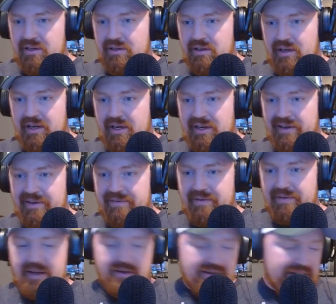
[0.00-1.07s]

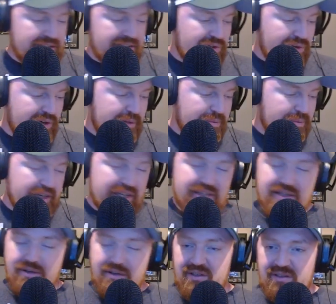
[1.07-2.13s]
I enjoy breaking
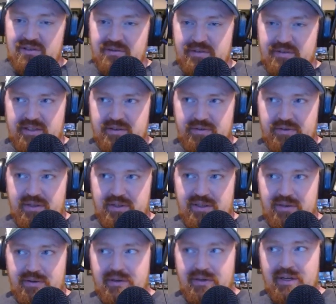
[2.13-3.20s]
down these divisions for
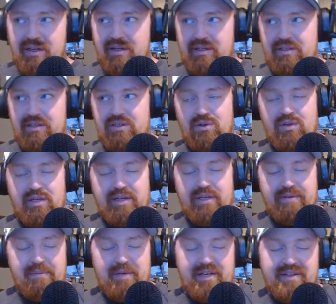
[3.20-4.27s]
you. I enjoy
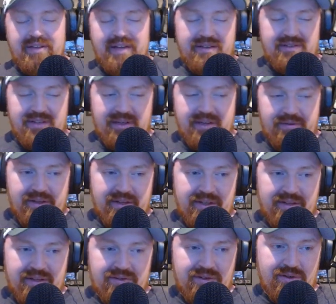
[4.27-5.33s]
giving my takes and
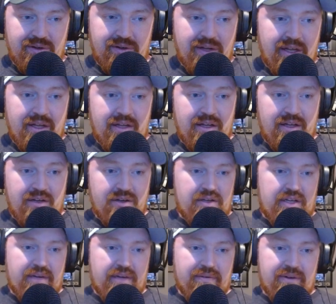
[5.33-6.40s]
everything, so
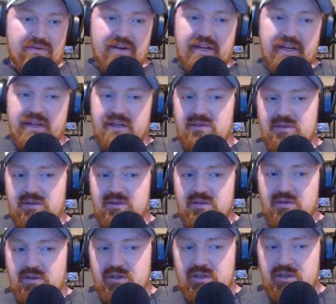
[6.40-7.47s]
give it a like,
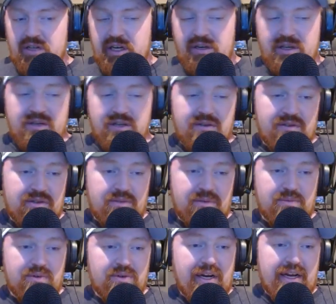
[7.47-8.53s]
share it,
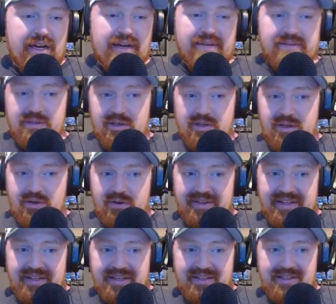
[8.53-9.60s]
subscribe, all of
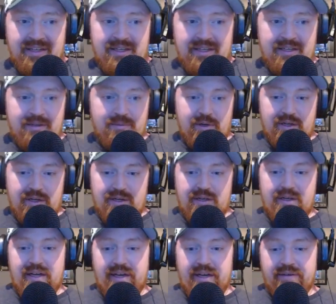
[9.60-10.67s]
that. But
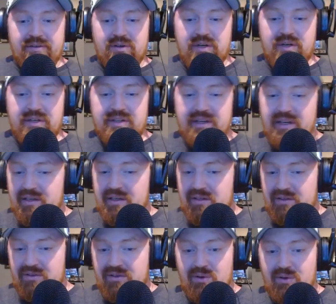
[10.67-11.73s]
have a great day, and
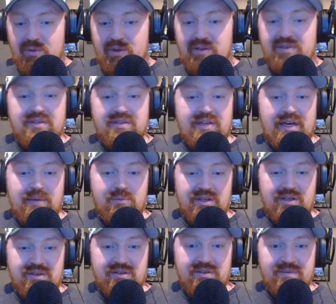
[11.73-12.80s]
as always, God
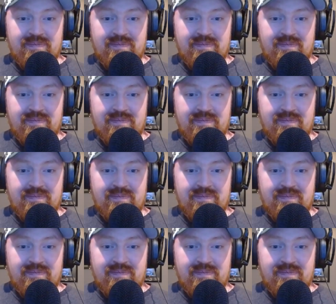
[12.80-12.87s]
bless.